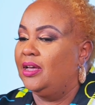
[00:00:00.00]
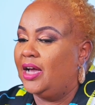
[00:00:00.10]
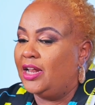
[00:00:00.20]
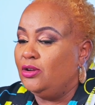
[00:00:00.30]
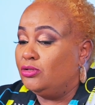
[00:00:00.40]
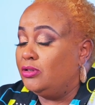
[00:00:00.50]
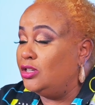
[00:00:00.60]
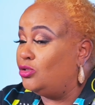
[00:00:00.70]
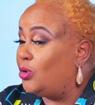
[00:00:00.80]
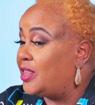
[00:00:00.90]
And you should
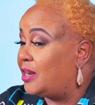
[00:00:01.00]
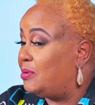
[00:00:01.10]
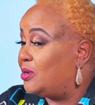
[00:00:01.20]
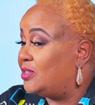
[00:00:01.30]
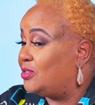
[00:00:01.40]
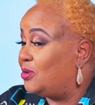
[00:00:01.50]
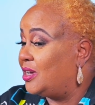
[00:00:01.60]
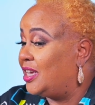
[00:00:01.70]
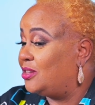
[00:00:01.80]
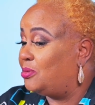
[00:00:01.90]
enjoy that because it's going to
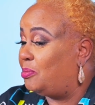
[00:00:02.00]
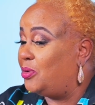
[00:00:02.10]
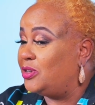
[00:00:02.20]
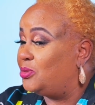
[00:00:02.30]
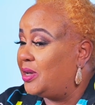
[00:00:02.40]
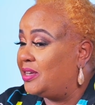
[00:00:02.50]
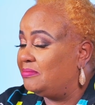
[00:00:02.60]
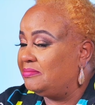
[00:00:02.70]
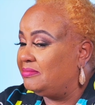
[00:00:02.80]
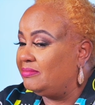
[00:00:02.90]
get to a point where
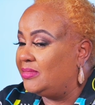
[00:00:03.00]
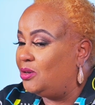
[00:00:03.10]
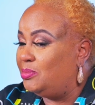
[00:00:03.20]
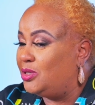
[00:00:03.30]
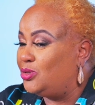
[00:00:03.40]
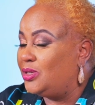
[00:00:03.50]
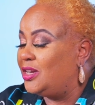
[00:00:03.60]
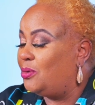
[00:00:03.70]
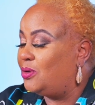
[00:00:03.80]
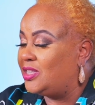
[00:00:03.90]
they
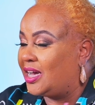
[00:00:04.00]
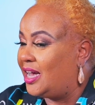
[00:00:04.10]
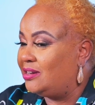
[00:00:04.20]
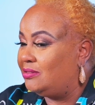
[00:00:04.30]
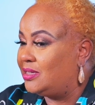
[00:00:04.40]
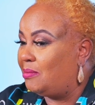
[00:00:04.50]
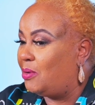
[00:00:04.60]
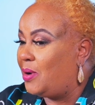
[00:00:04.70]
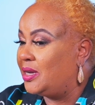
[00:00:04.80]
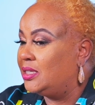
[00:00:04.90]
don't want the cuddles, number
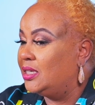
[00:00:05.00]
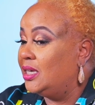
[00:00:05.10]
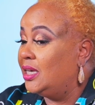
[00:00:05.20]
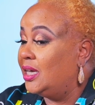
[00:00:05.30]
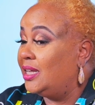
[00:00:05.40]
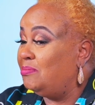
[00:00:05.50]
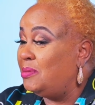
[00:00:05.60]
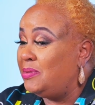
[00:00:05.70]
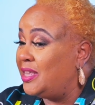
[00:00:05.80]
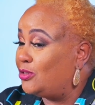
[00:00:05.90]
one.
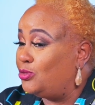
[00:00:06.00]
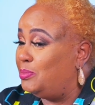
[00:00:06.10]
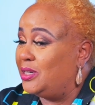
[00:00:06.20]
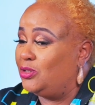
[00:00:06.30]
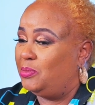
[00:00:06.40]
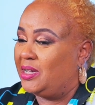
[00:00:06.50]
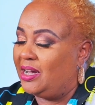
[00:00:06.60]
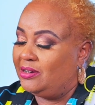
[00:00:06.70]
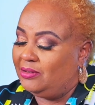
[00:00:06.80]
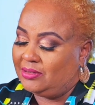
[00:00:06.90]
Maybe they're too big to be
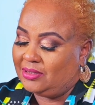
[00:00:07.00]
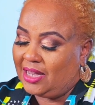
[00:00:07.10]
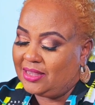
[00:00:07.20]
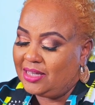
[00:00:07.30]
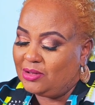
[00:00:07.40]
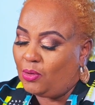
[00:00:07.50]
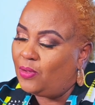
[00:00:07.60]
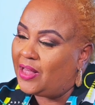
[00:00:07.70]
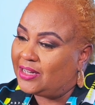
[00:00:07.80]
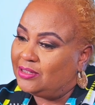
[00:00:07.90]
cuddled. I think all
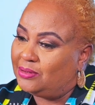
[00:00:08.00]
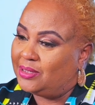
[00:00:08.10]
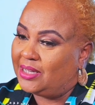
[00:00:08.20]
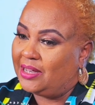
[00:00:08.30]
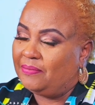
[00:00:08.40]
that is to say,